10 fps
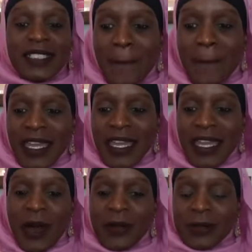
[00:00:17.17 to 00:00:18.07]

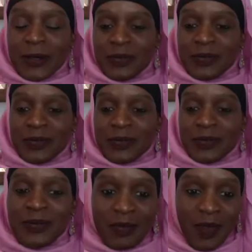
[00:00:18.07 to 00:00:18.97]
People,
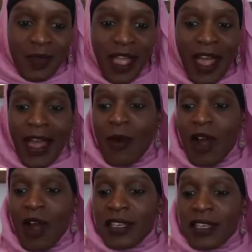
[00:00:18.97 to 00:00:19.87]
how
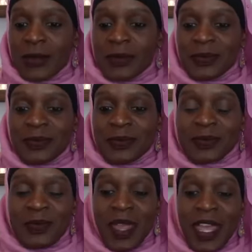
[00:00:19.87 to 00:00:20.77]
are you?
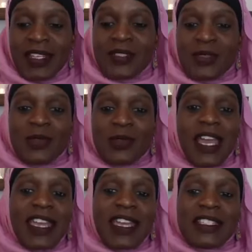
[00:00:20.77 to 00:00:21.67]

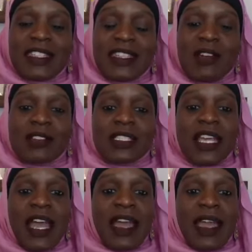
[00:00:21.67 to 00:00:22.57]
Today is
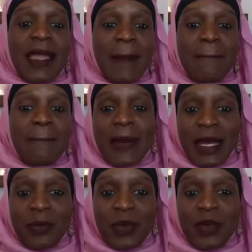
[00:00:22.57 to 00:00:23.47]
Thursday,
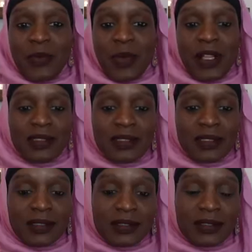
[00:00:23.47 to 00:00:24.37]
my people.
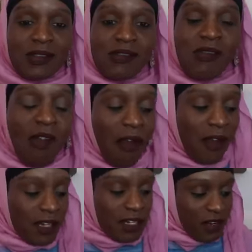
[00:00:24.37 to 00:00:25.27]
All
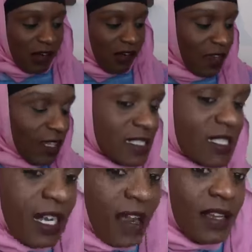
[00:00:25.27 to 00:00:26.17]
right, let's get our